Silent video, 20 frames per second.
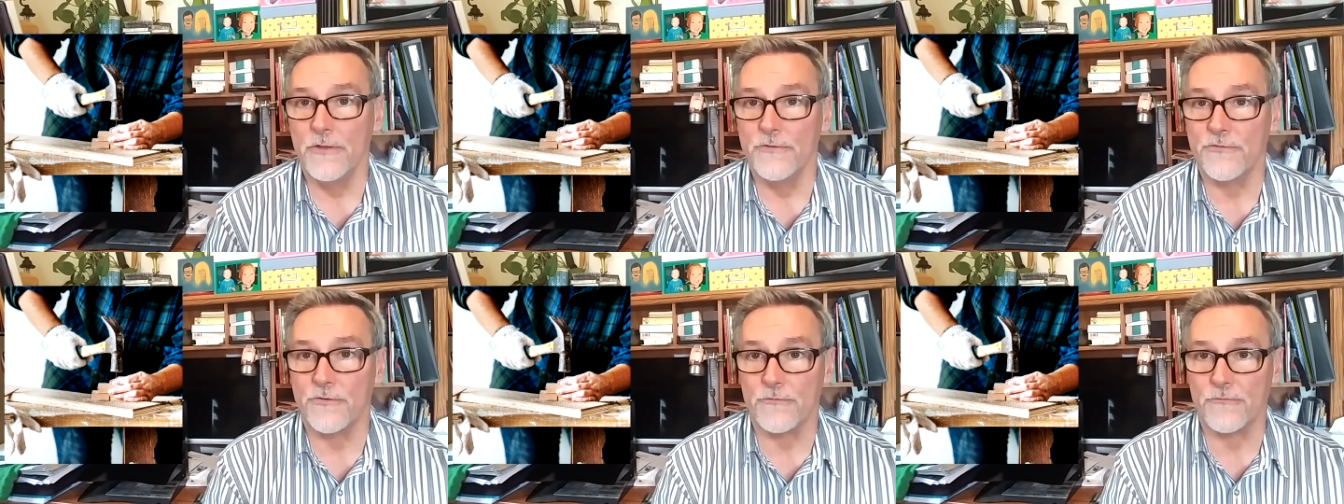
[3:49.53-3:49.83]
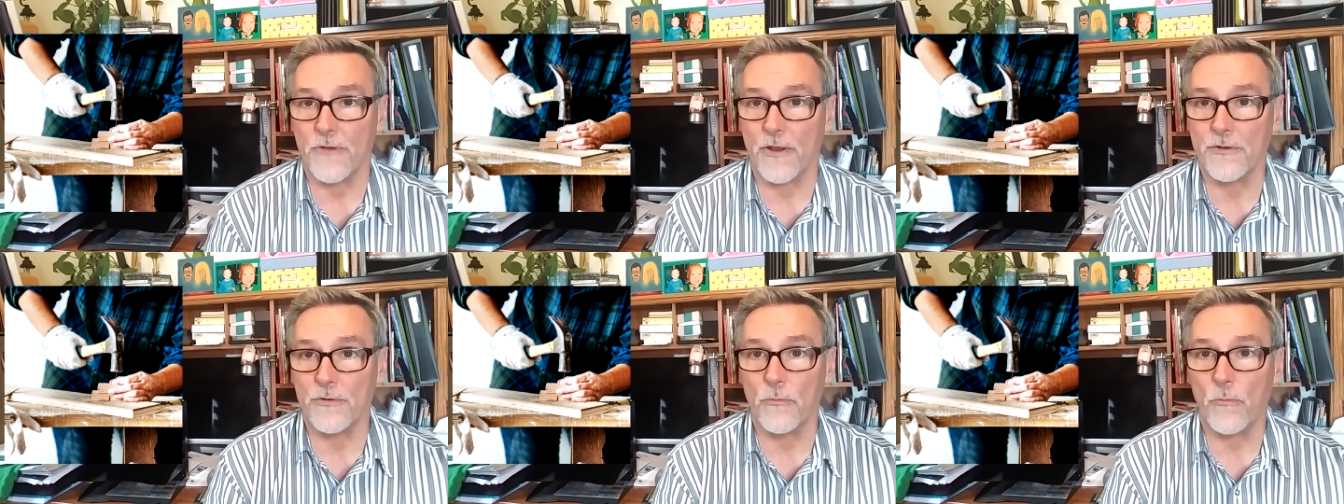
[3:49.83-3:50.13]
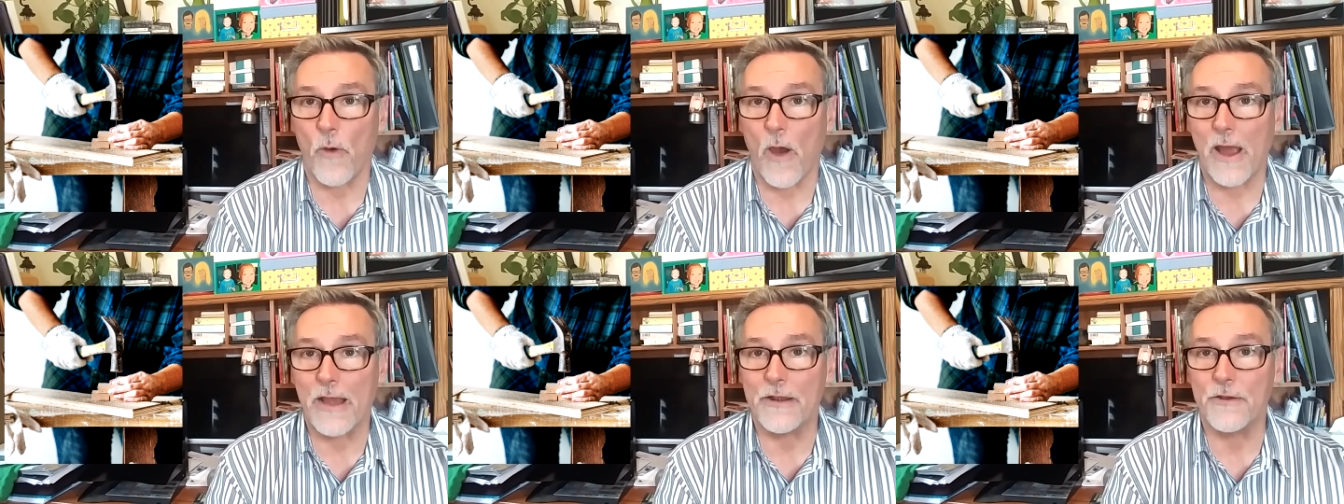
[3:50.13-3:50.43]
to run a
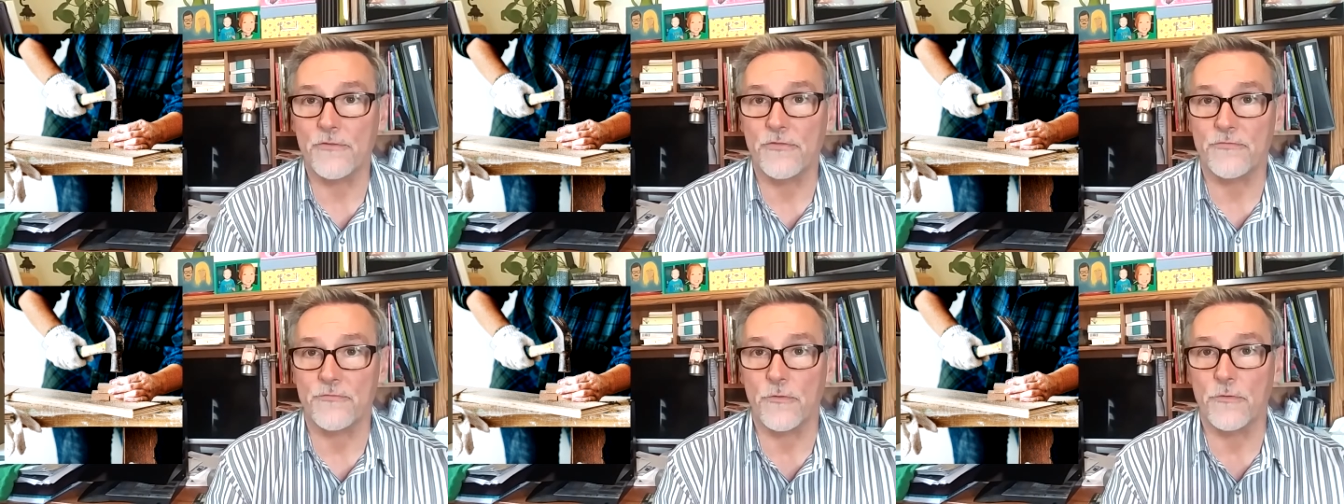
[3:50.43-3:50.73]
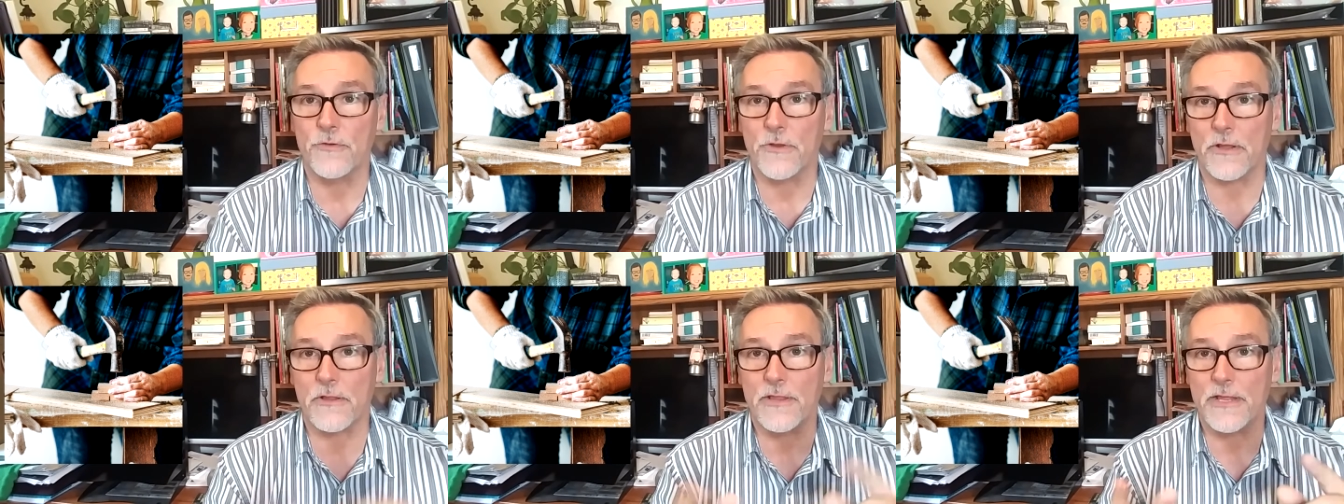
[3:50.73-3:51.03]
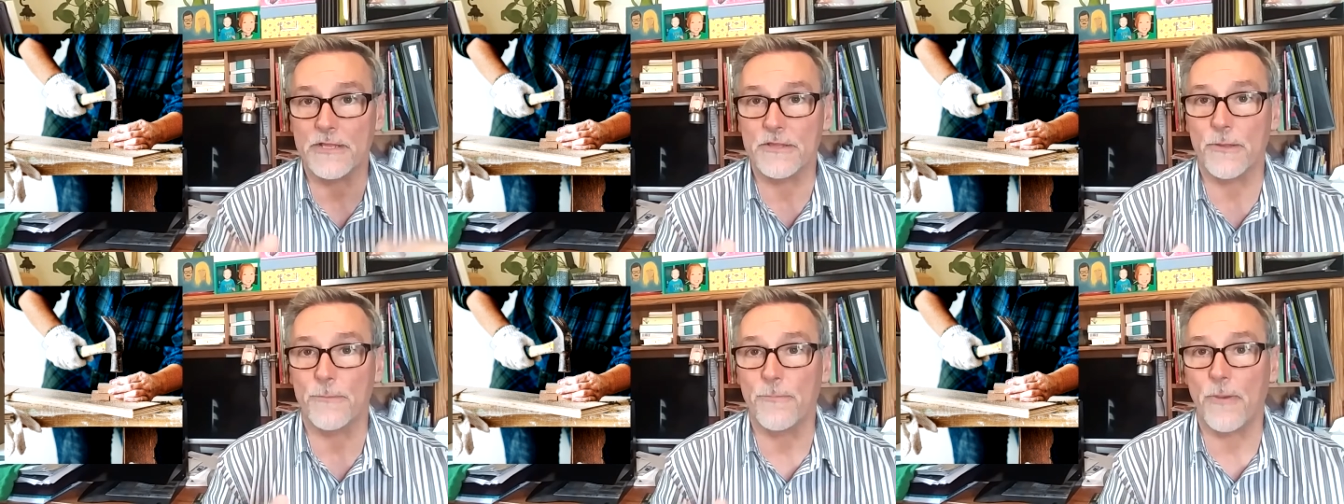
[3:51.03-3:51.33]
wire through to
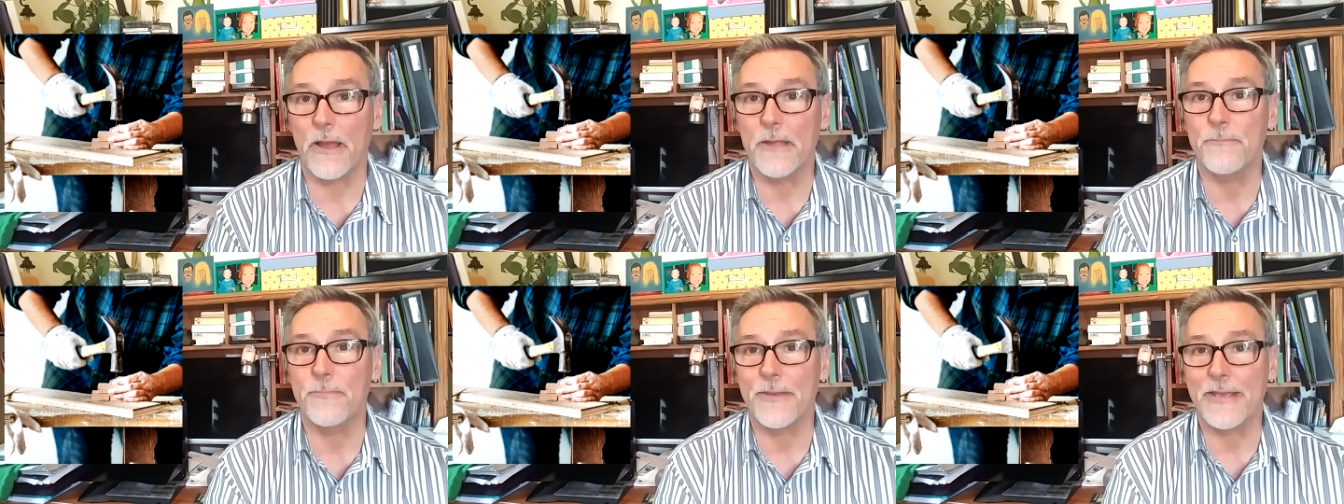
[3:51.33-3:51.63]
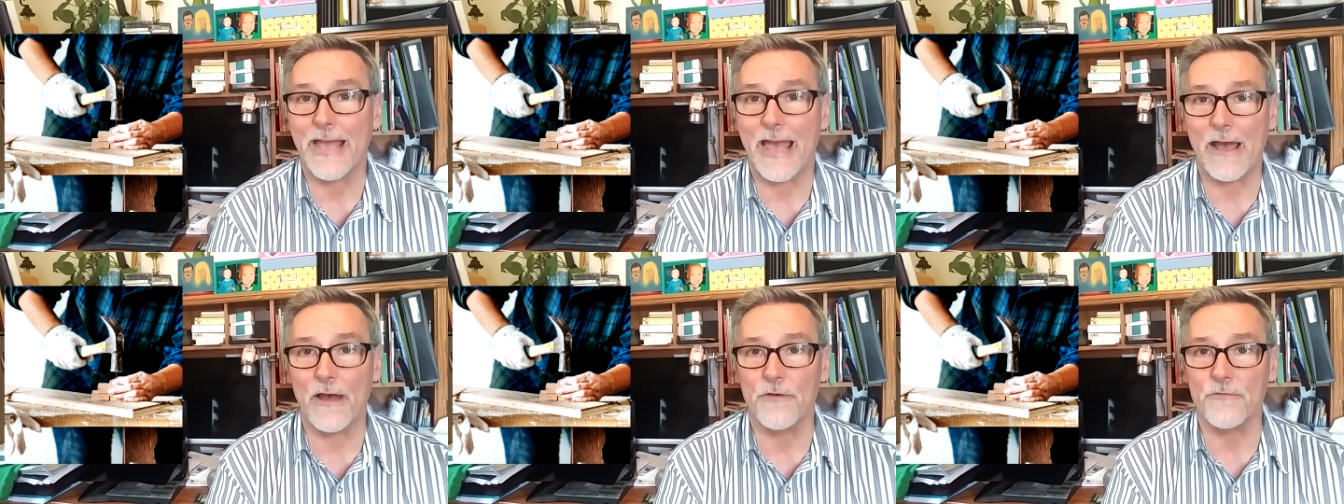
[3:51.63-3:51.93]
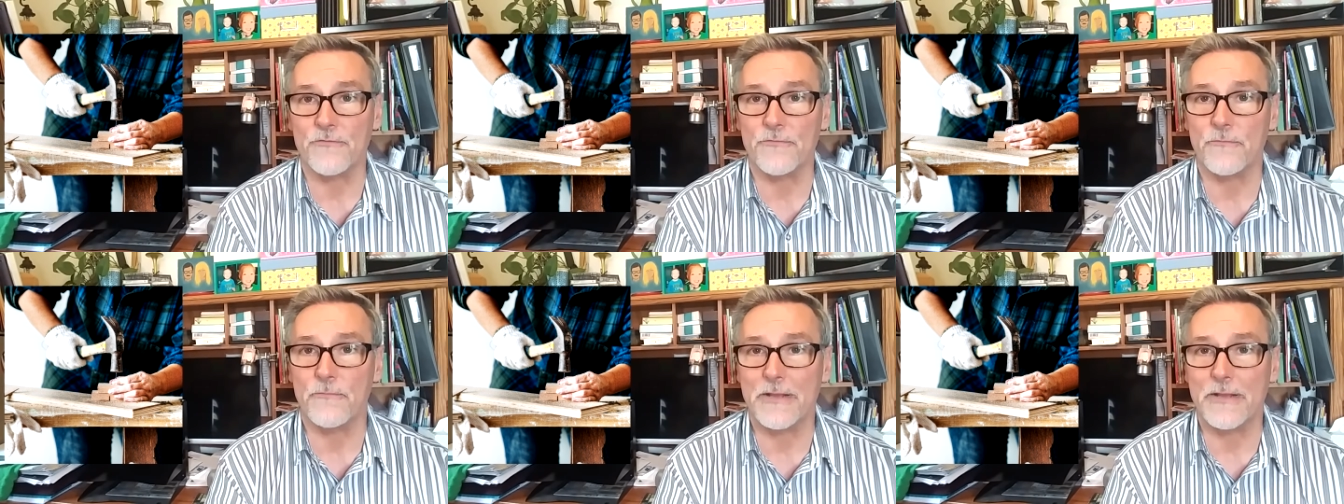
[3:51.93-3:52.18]
clean the piping out,